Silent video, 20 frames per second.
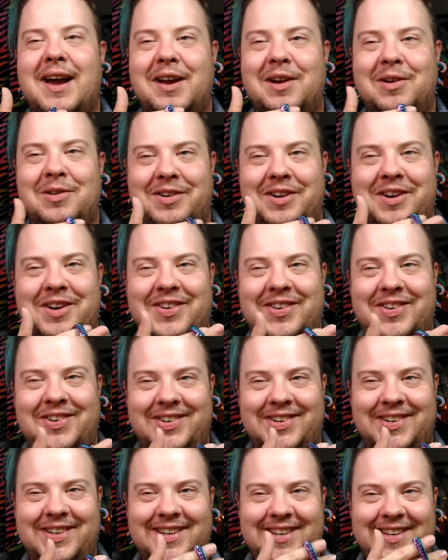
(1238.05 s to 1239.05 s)
I don't
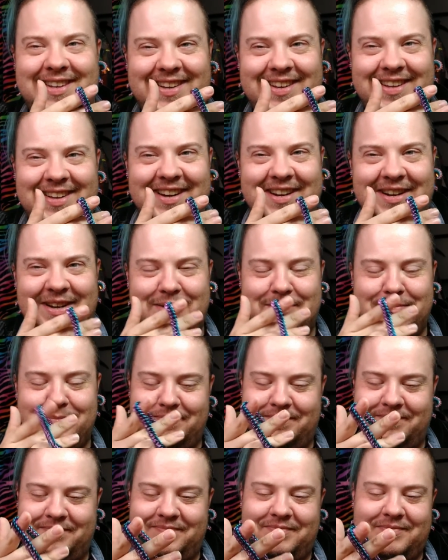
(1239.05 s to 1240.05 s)
know,
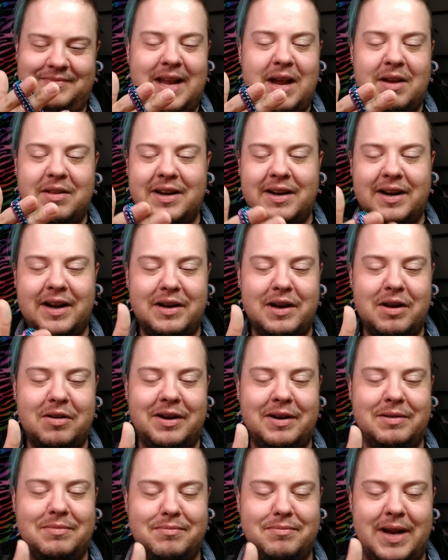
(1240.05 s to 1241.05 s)
now that I
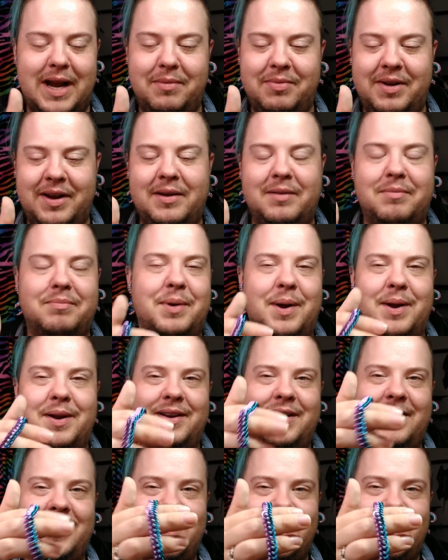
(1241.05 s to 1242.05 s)
know it, maybe,
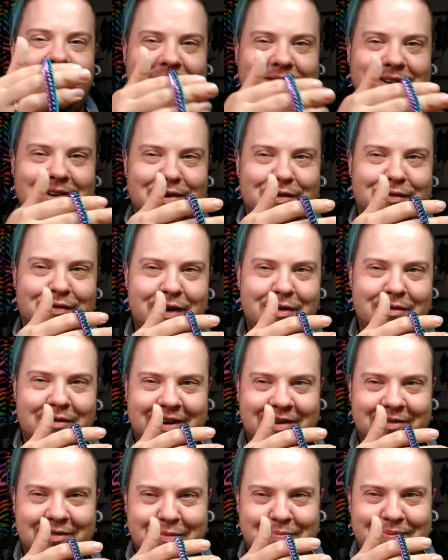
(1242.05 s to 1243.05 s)
but I don't know if I
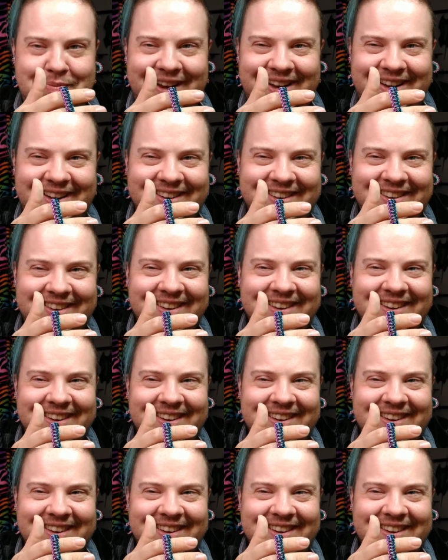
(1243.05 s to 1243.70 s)
want to repeat